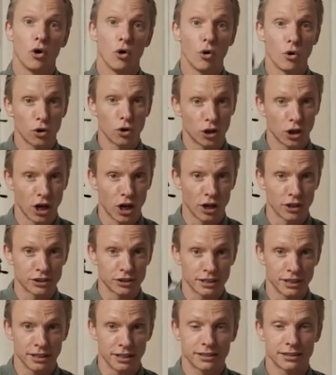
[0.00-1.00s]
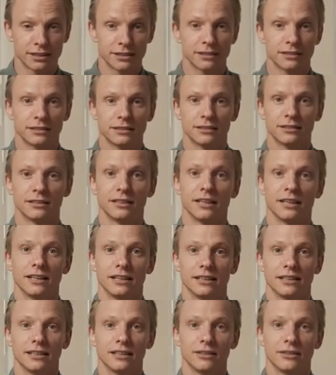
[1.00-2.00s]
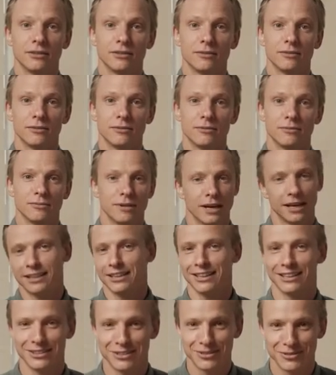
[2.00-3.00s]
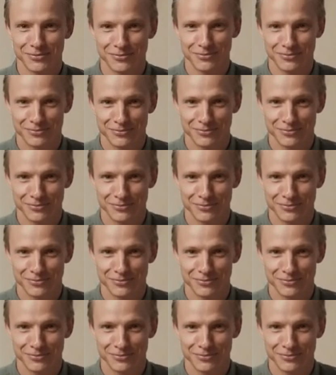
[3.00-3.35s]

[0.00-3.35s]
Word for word: or glasses again.